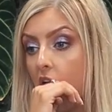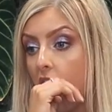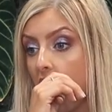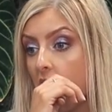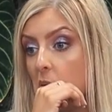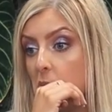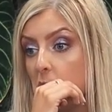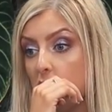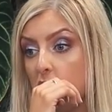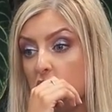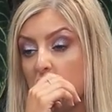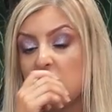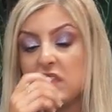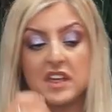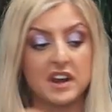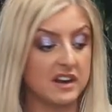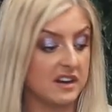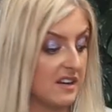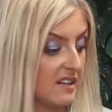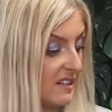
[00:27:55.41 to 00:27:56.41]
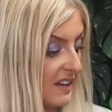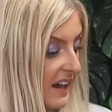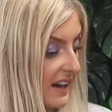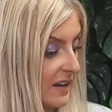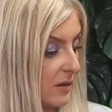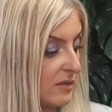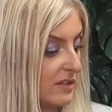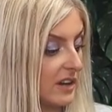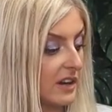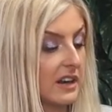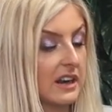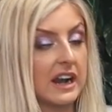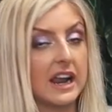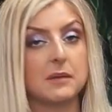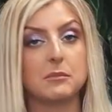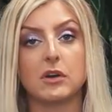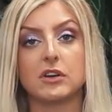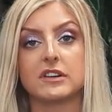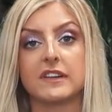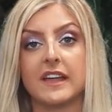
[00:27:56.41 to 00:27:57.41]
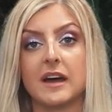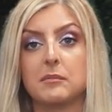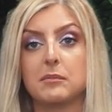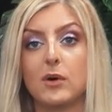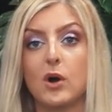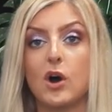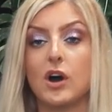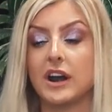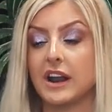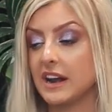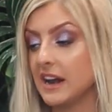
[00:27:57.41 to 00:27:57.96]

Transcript: It moved and it decided it was going to climb onto that pot and I